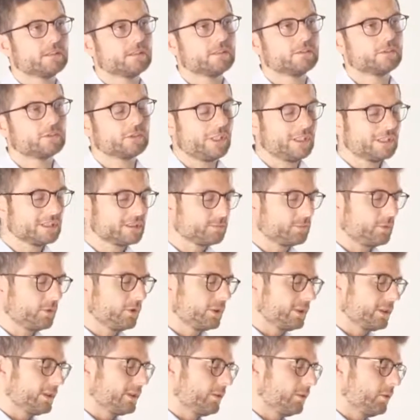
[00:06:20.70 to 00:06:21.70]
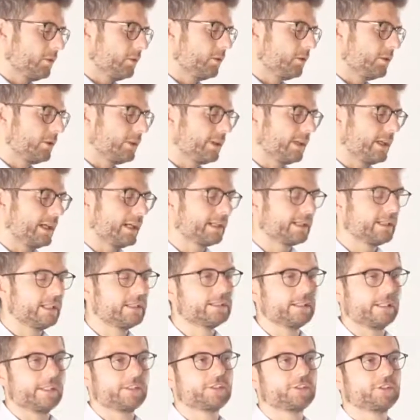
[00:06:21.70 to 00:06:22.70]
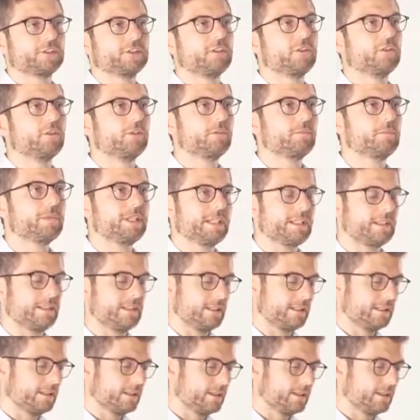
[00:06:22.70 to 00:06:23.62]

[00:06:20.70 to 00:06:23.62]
Transport or architecture or building.